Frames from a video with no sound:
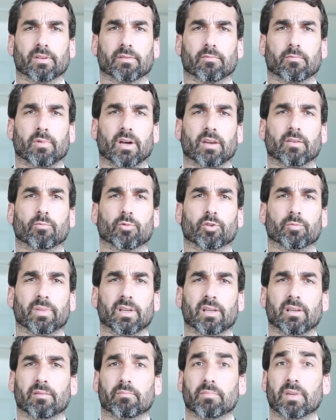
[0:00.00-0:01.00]
One would
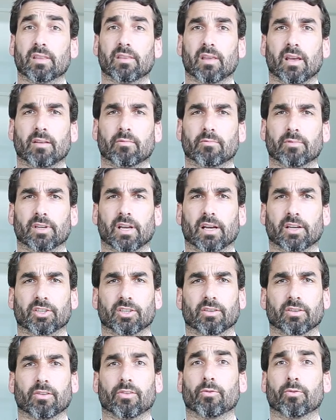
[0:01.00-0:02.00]
be methane
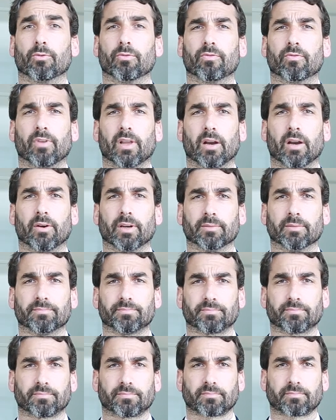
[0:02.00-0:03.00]
reduction through flaring,
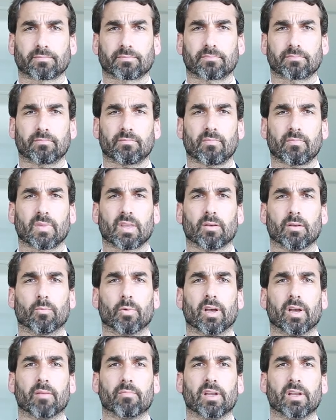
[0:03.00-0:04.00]

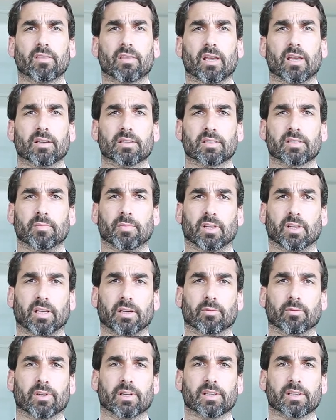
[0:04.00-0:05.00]
where methane is typically
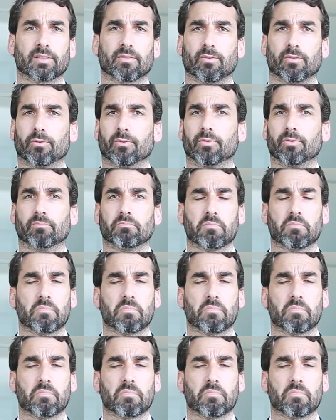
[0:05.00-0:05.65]
released through